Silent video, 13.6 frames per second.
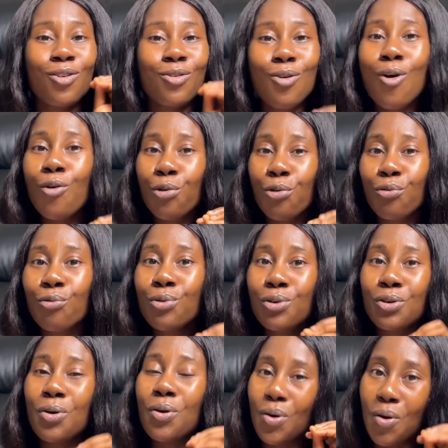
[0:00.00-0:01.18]
Go through
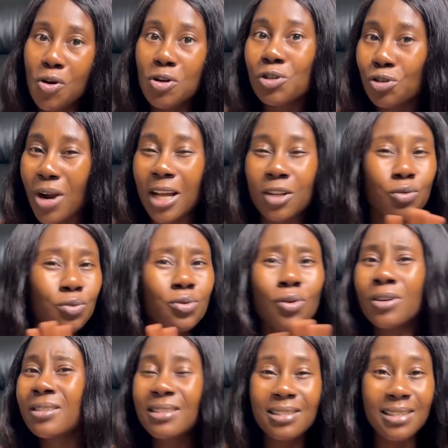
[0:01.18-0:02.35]
your contract. Do
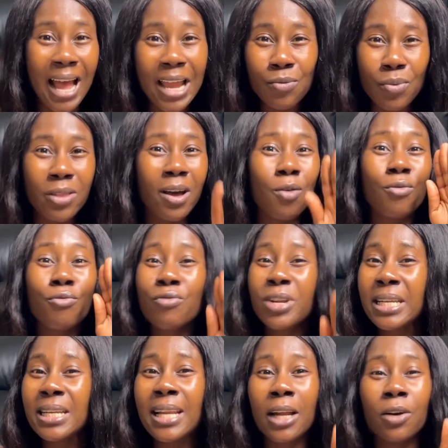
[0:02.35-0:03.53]
not sign without
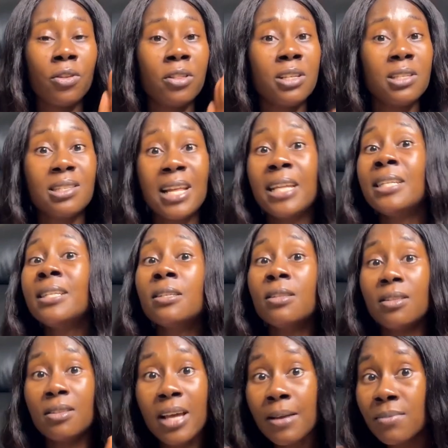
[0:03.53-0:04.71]
reading and understanding the
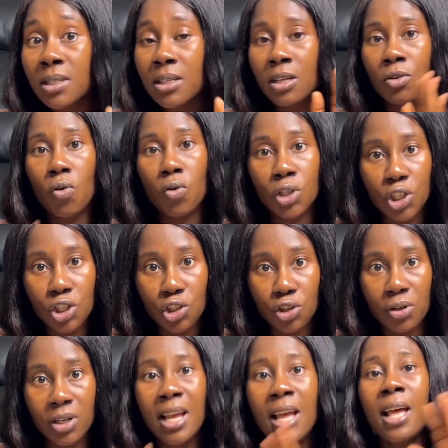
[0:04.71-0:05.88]
terms and conditions.